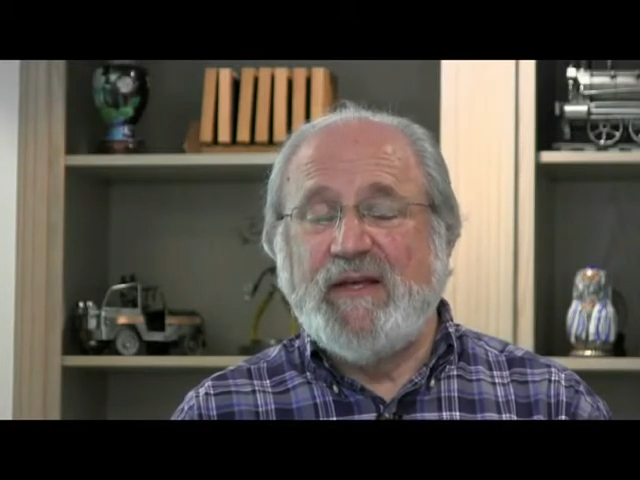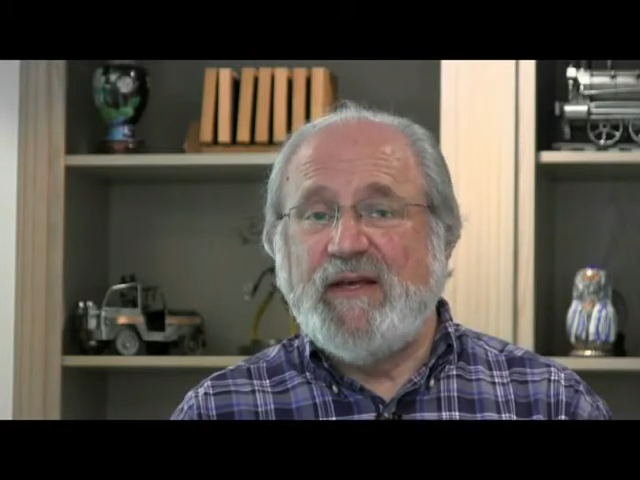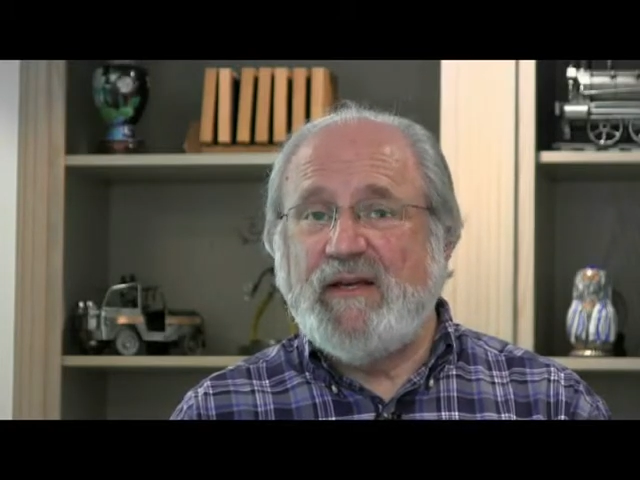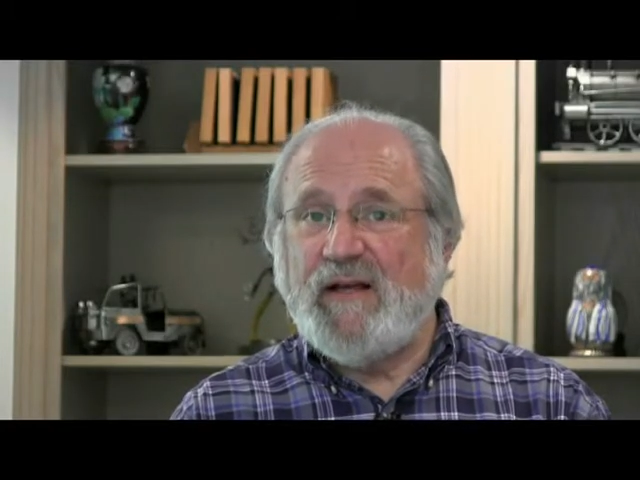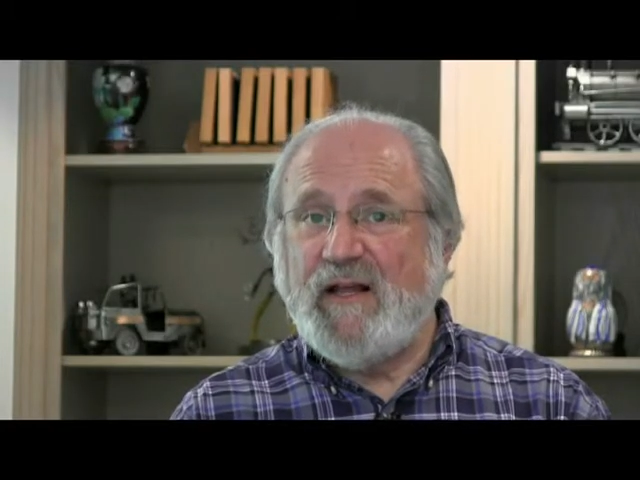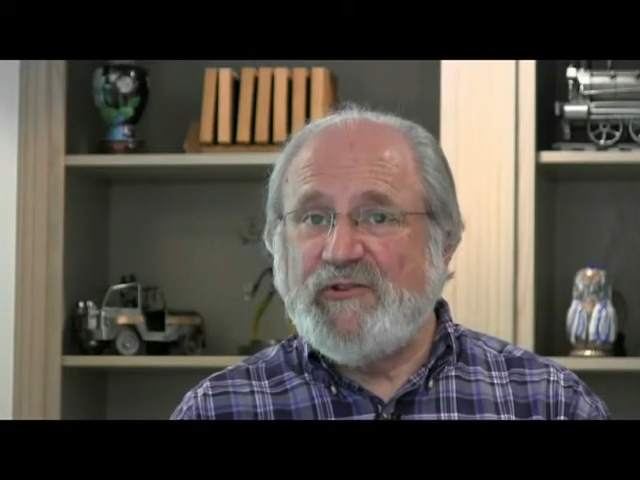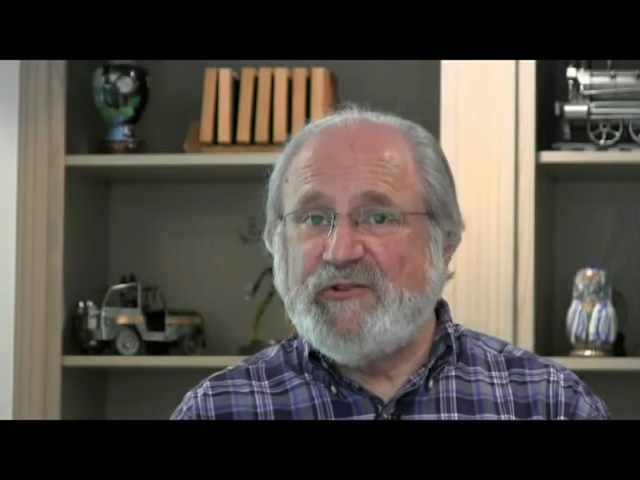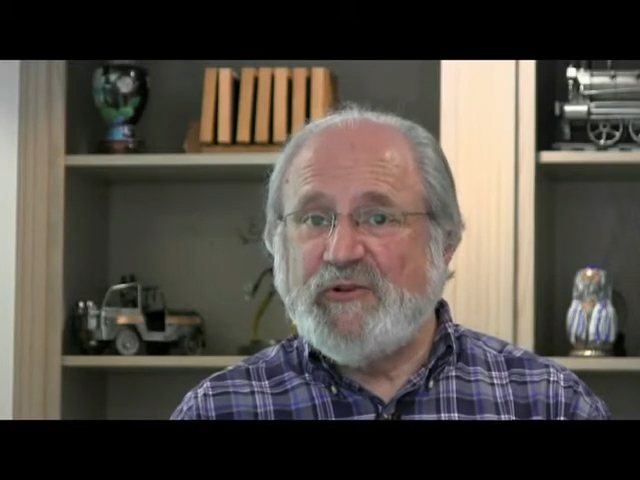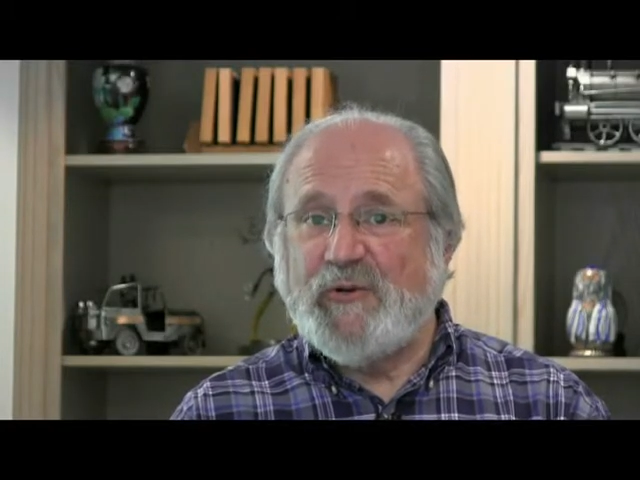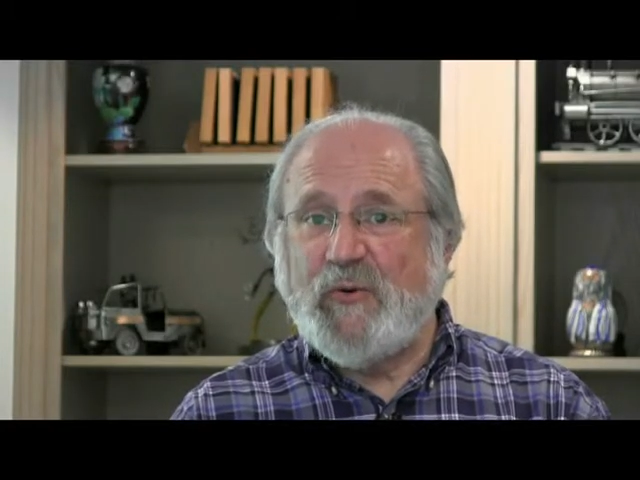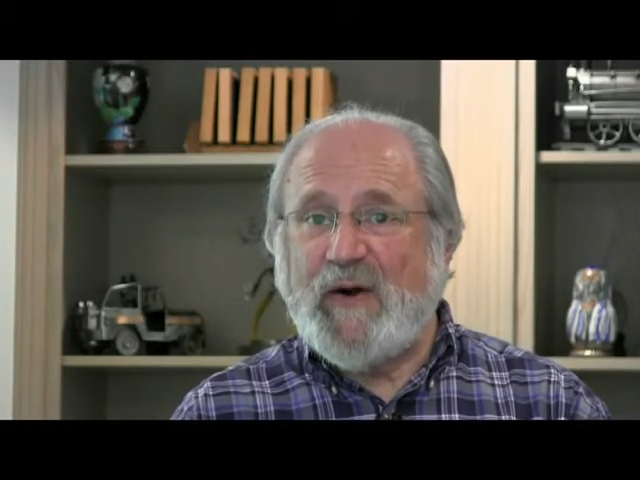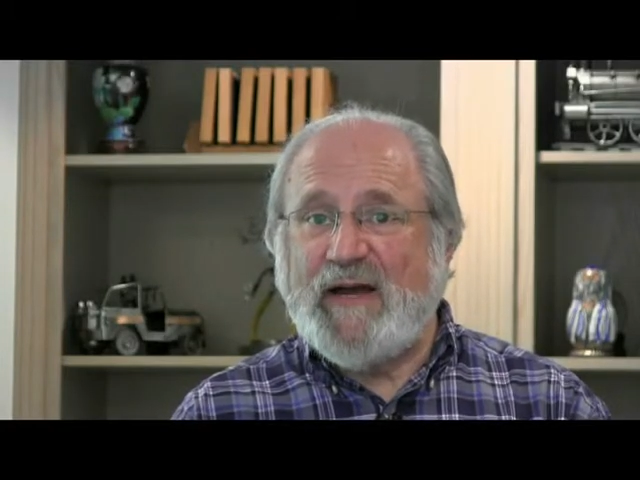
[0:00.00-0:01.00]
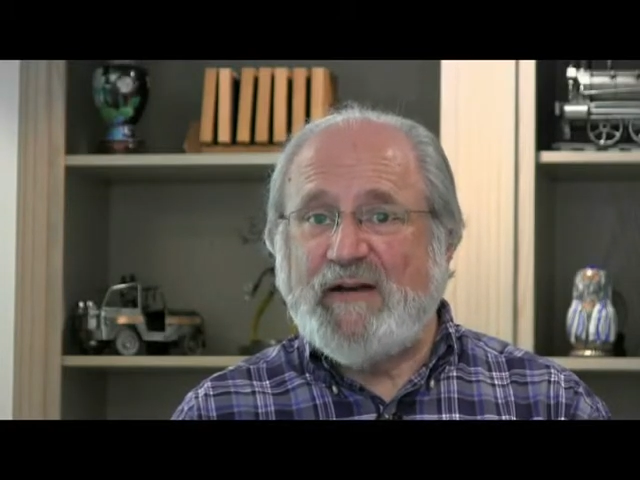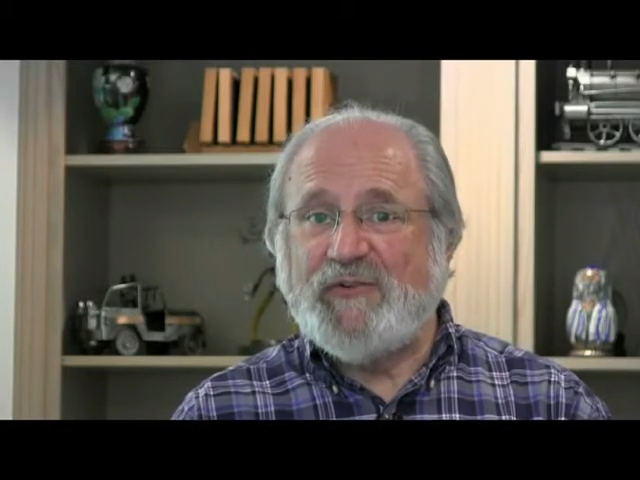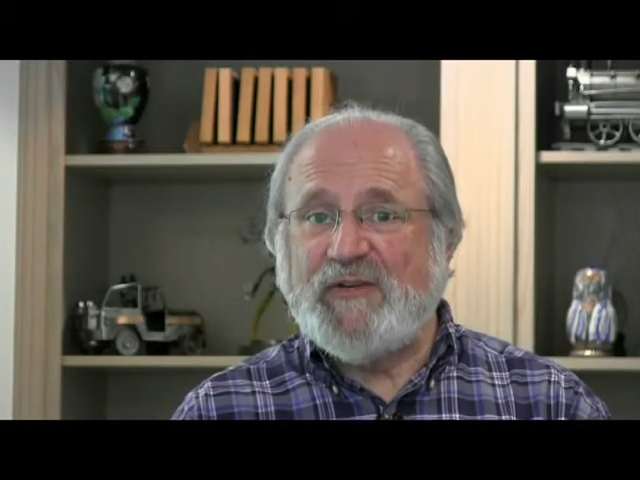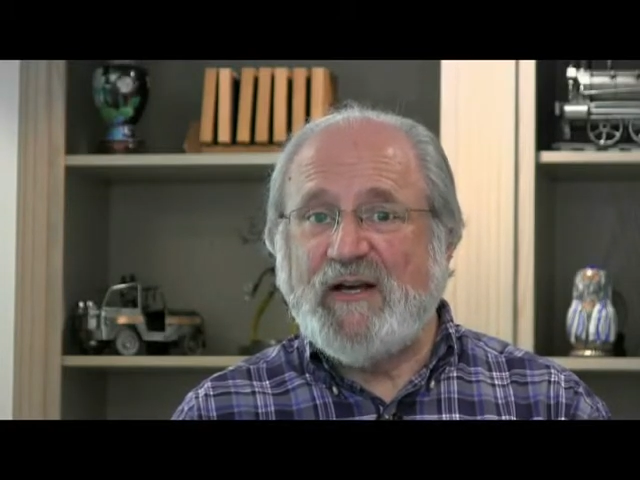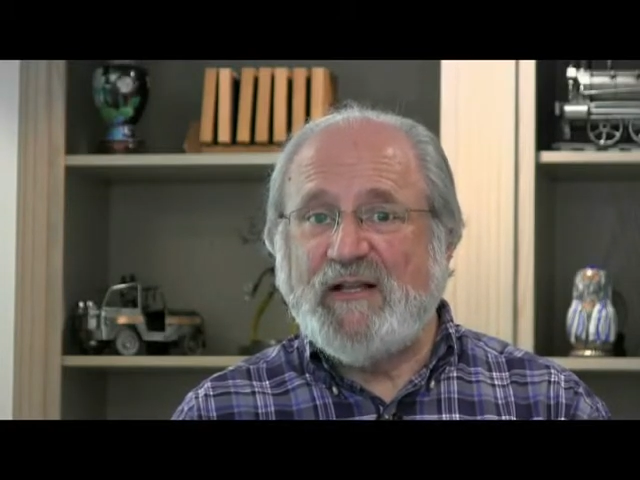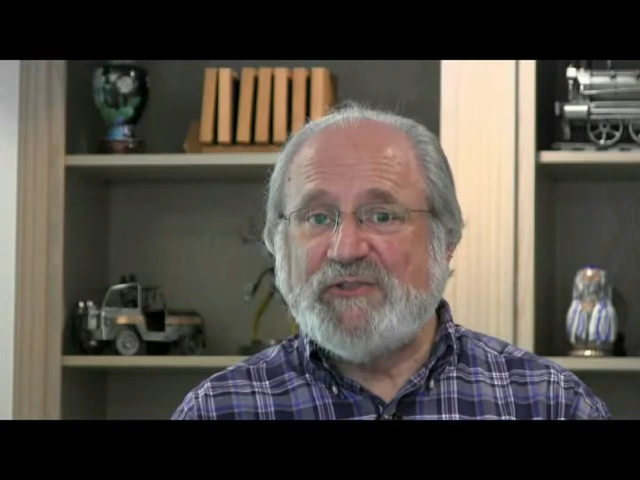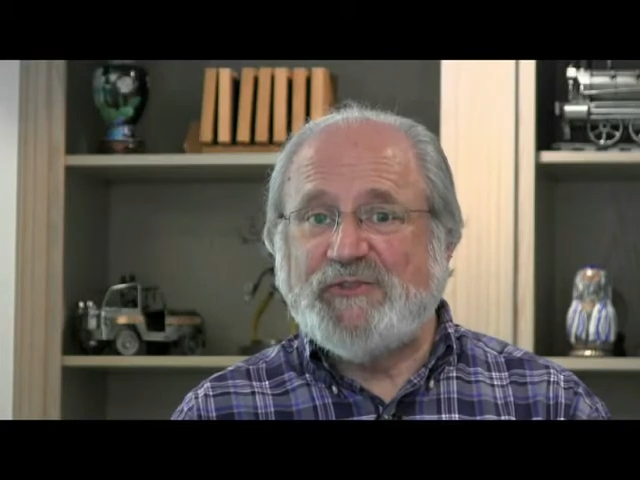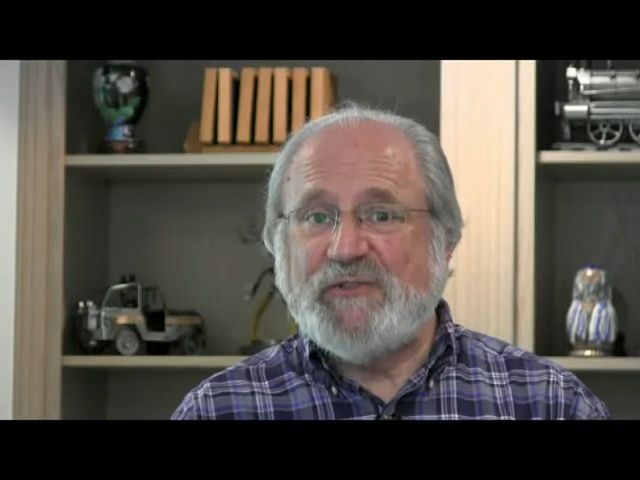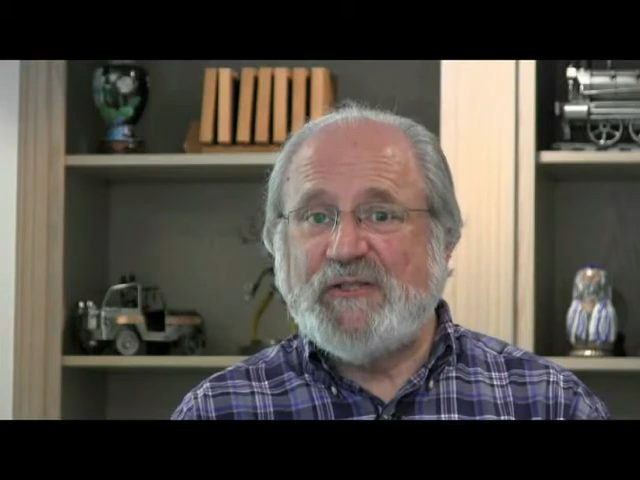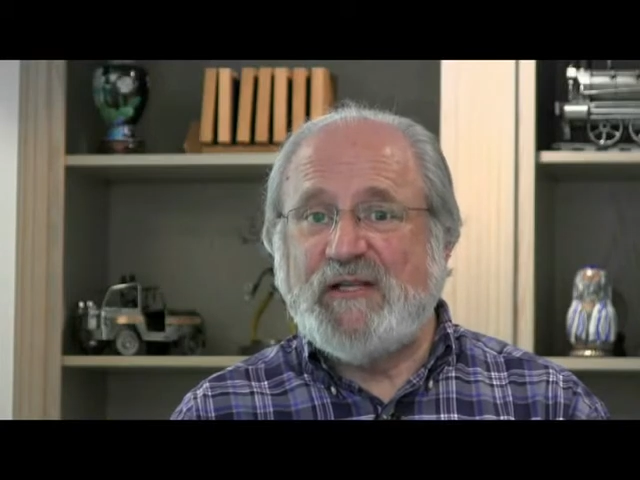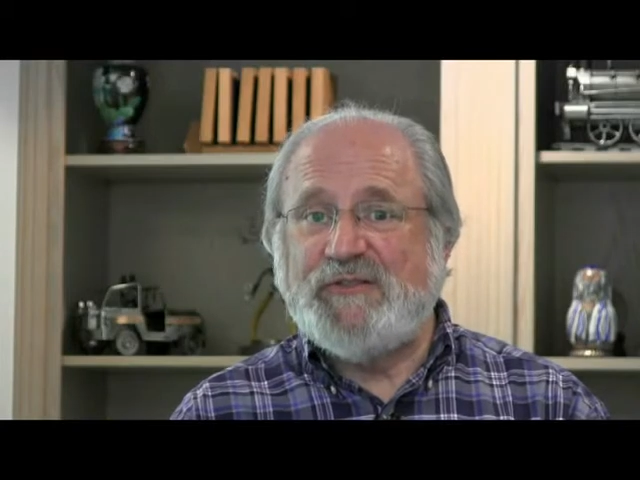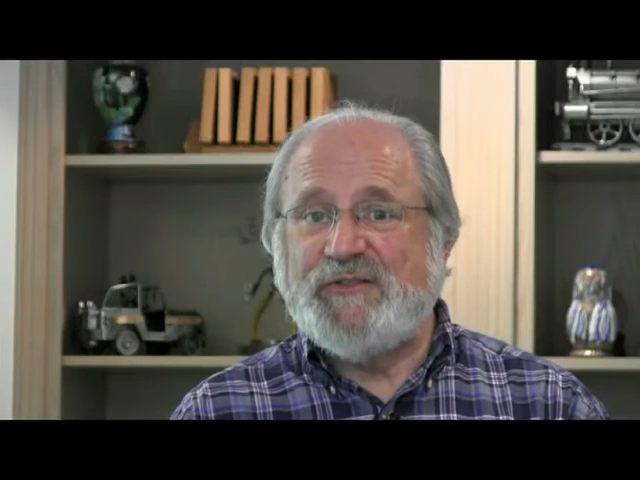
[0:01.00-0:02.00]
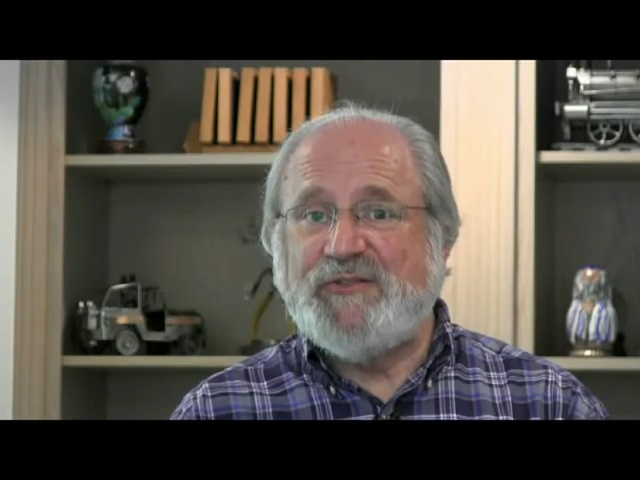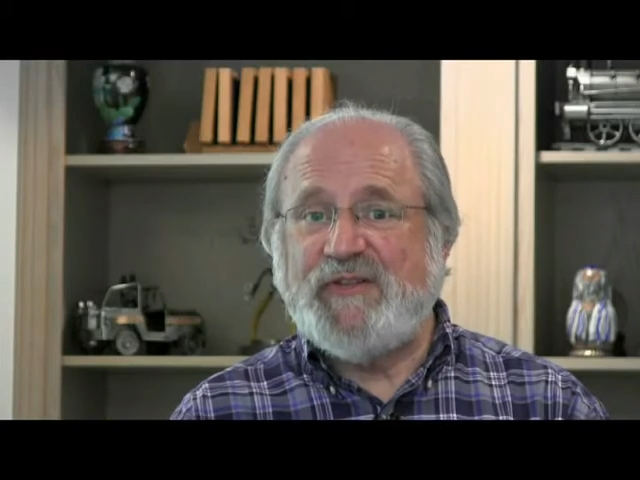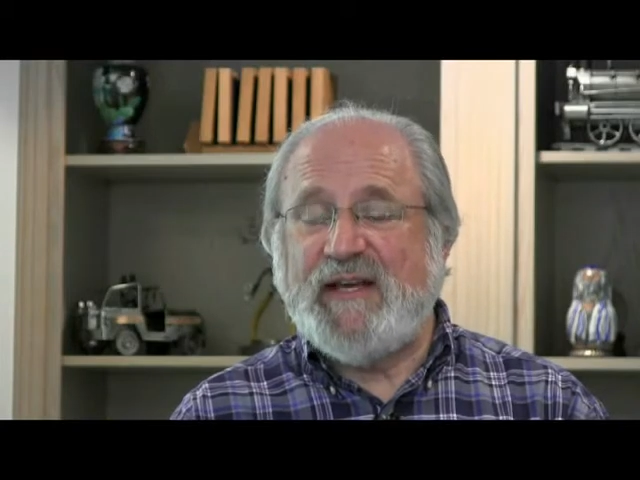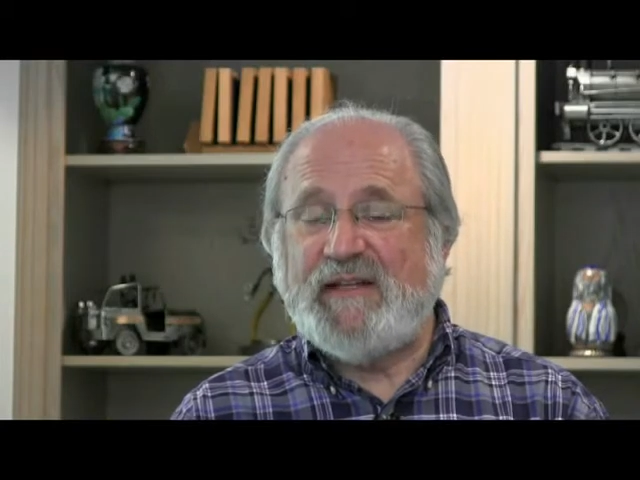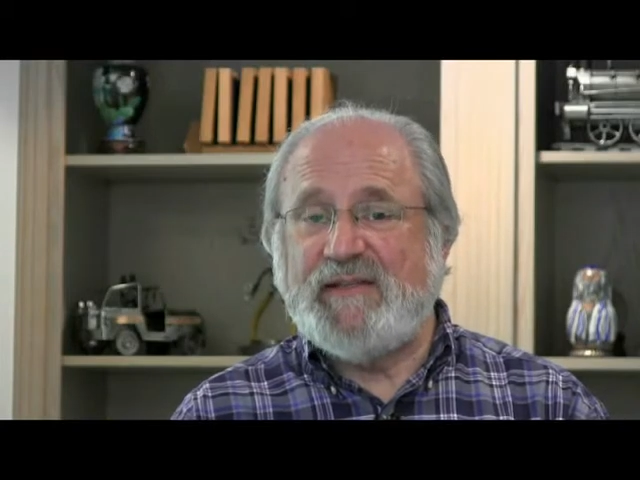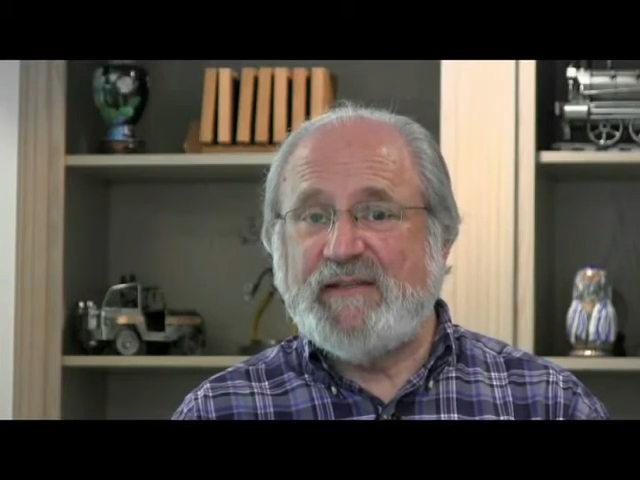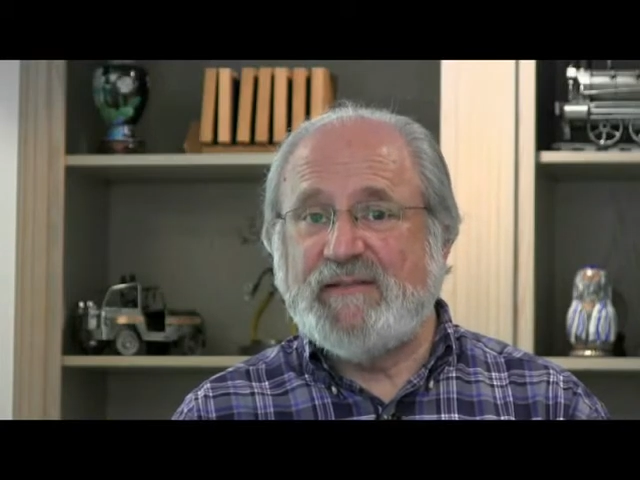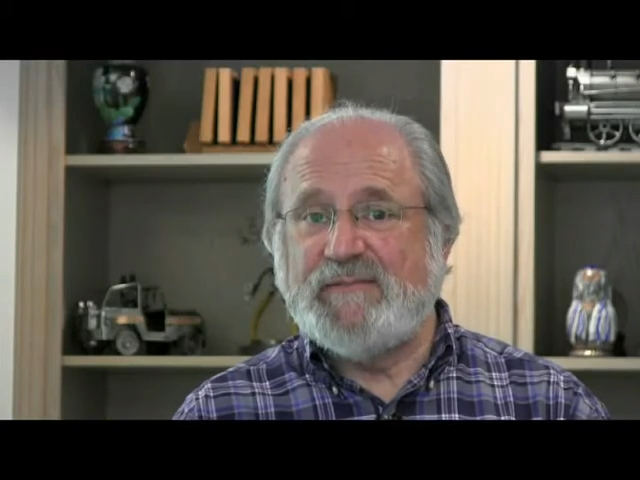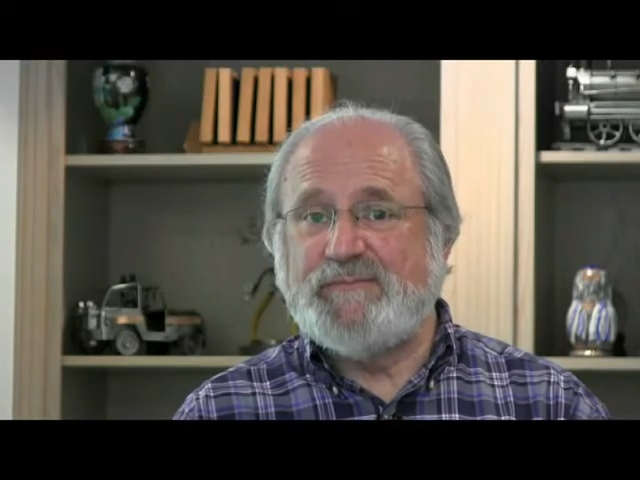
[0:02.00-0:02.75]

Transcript: It also requires cultural understanding.